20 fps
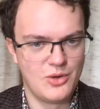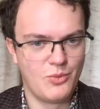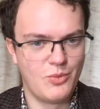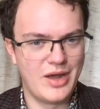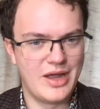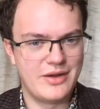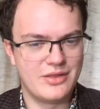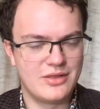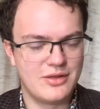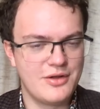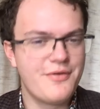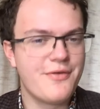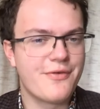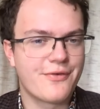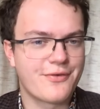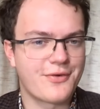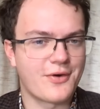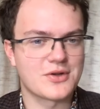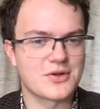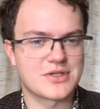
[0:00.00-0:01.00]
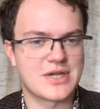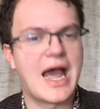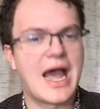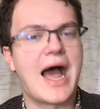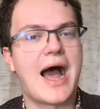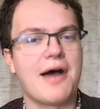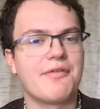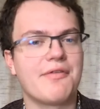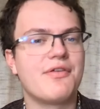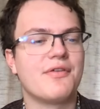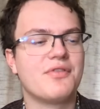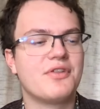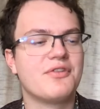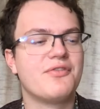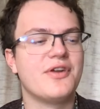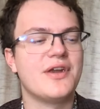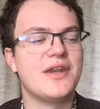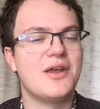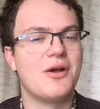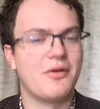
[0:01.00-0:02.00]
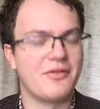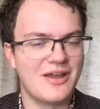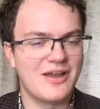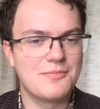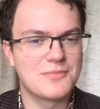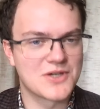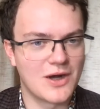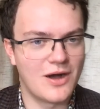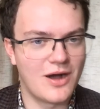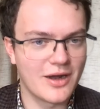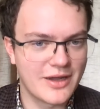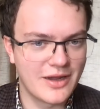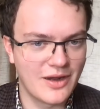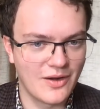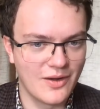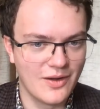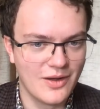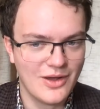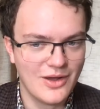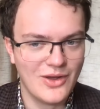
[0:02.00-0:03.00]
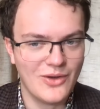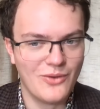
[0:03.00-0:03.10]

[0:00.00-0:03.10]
when the first half of the video of him talking